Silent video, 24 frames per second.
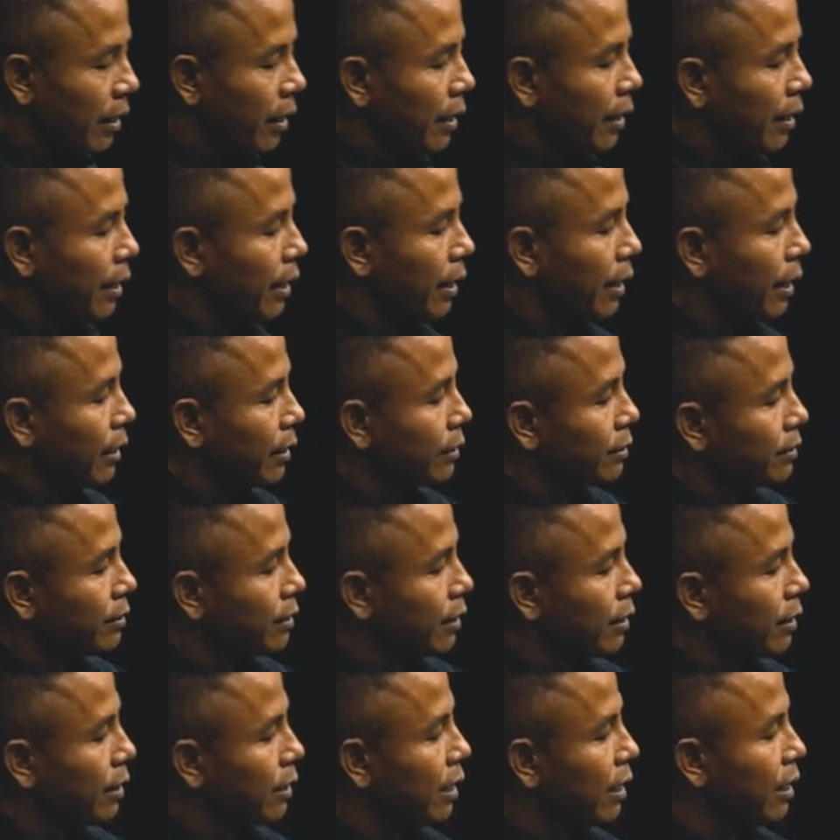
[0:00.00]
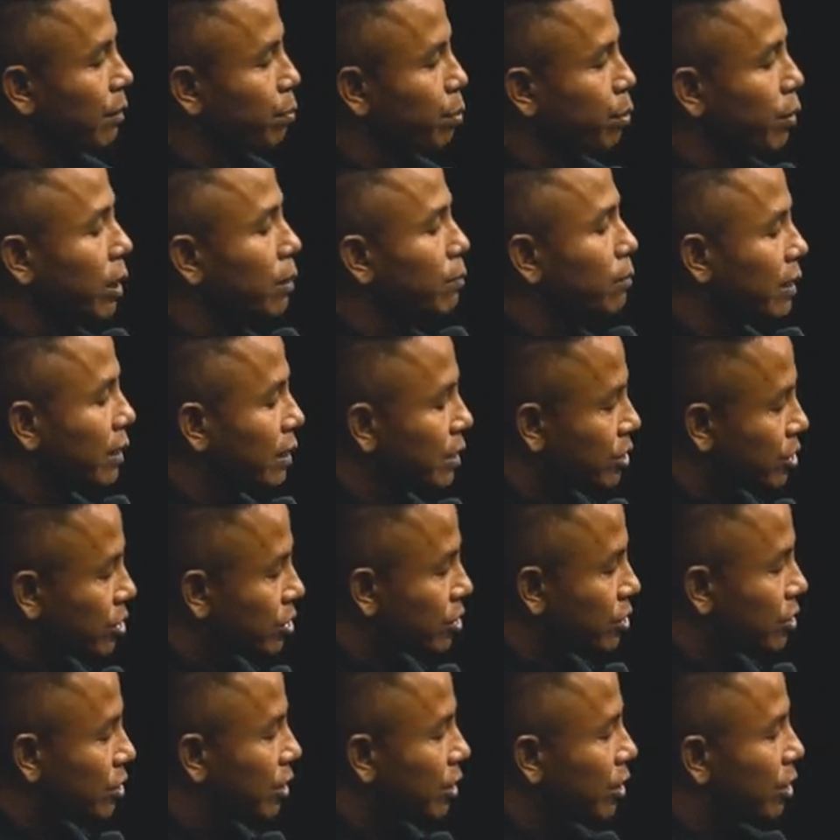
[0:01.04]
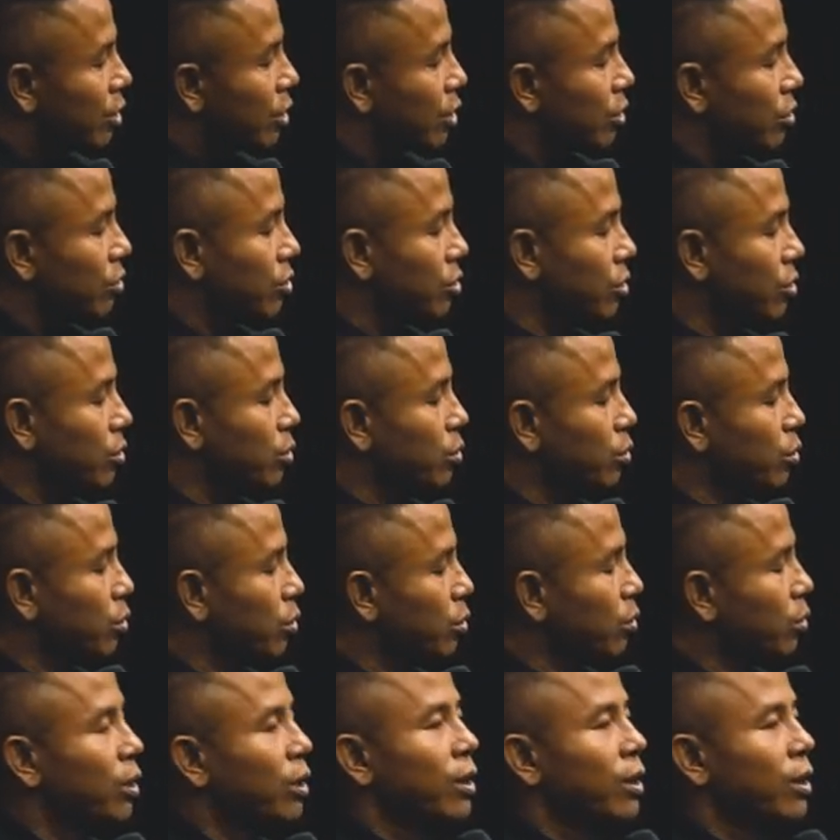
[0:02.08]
And uh, I privilege to